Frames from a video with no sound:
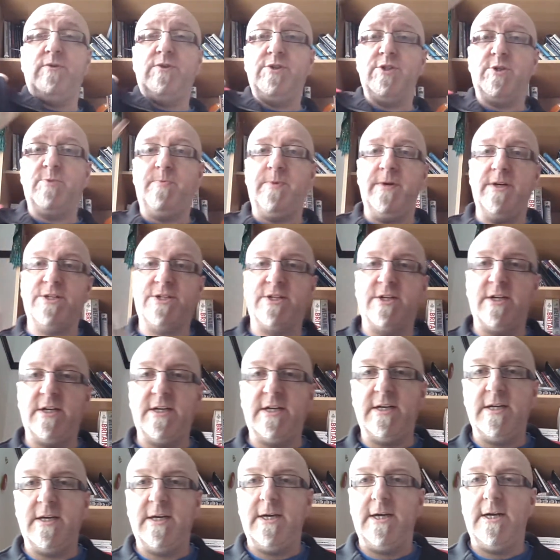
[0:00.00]
was just
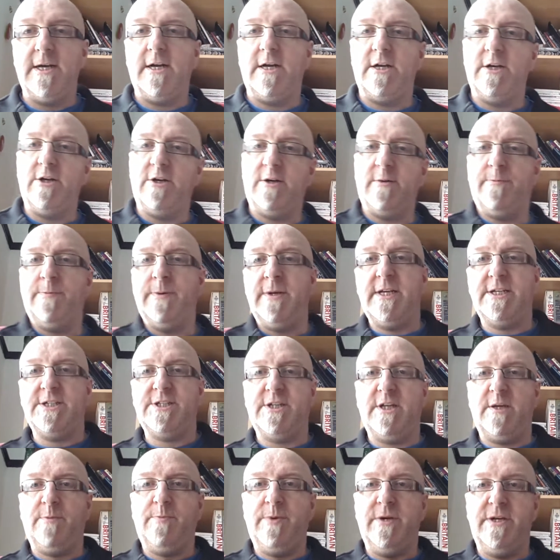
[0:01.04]
basically a lot of
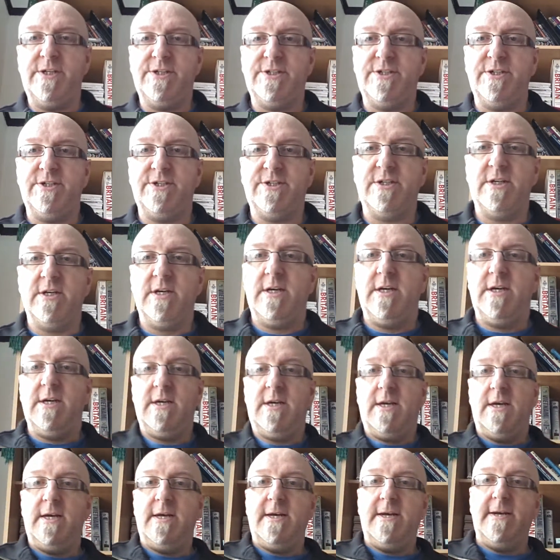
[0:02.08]
plastic pieces
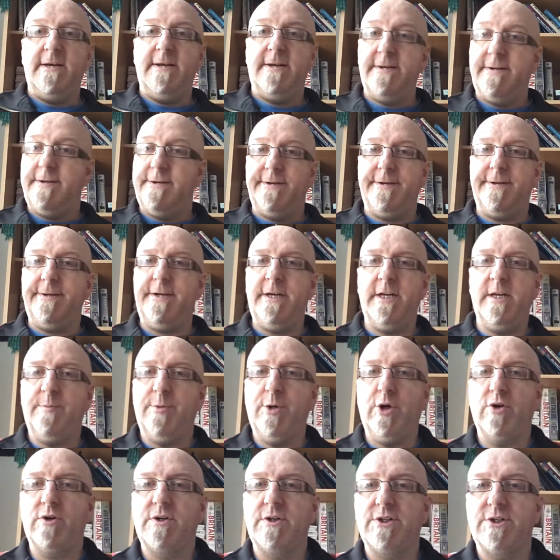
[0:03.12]
in a
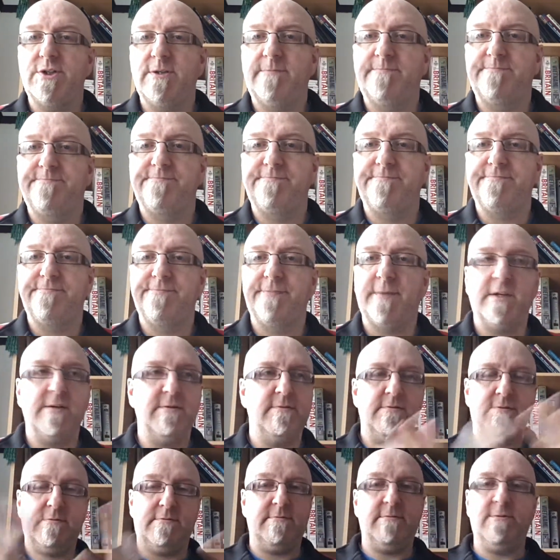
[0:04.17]
box.
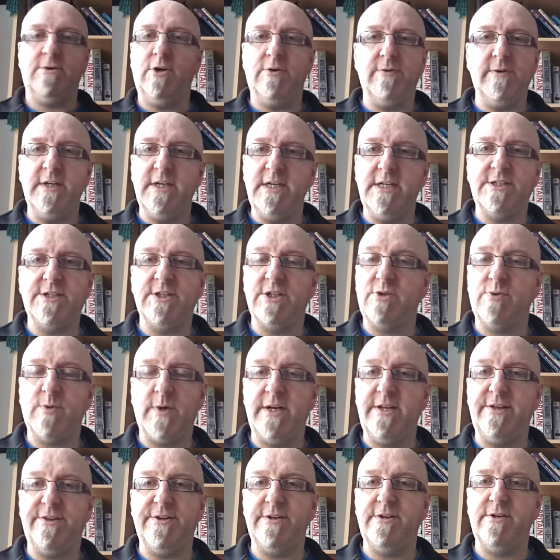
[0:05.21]
Not related to
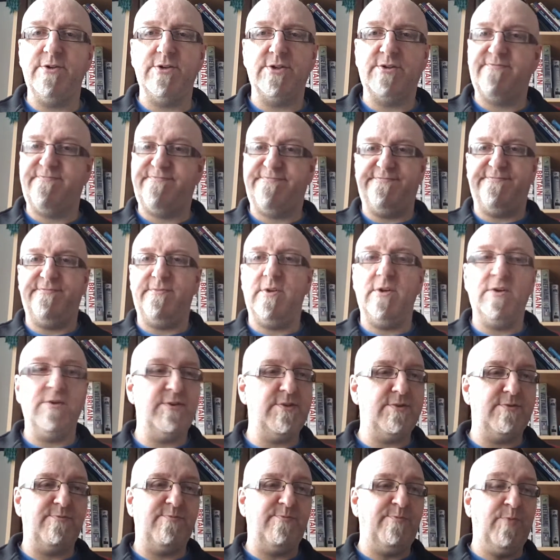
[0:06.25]
anything, just
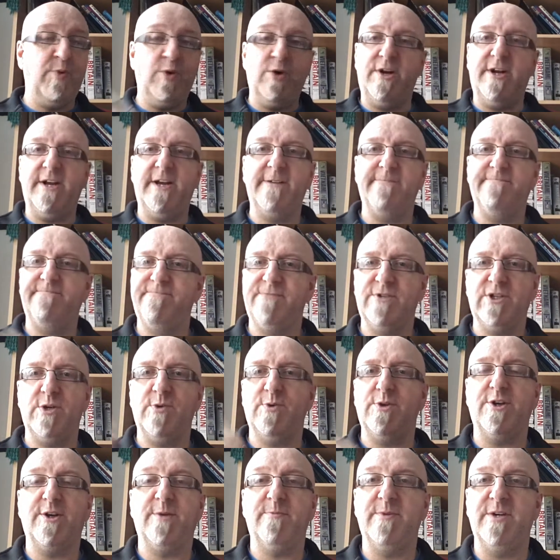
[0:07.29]
put it in, see
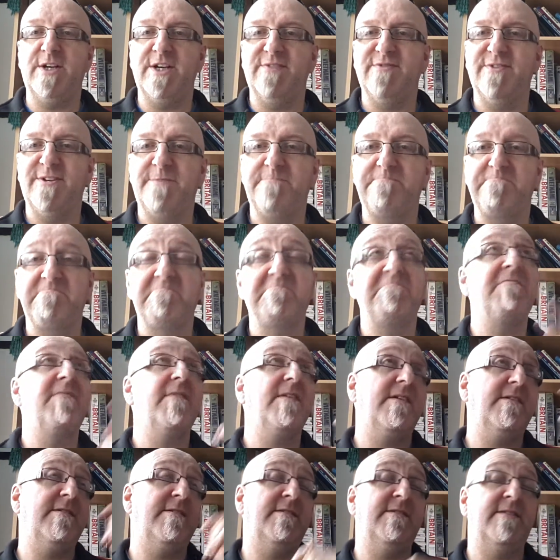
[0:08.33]
what they can make of it.
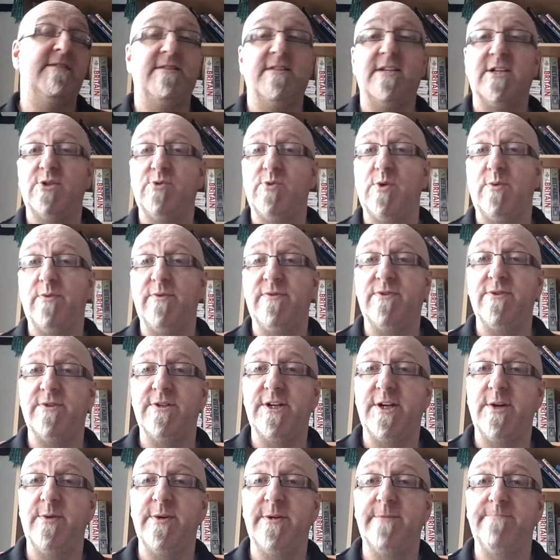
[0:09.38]
And that's what we've done
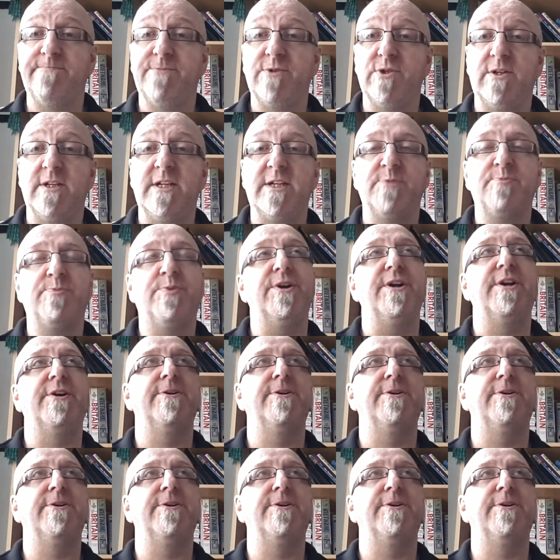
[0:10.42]
anyway. So that's pretty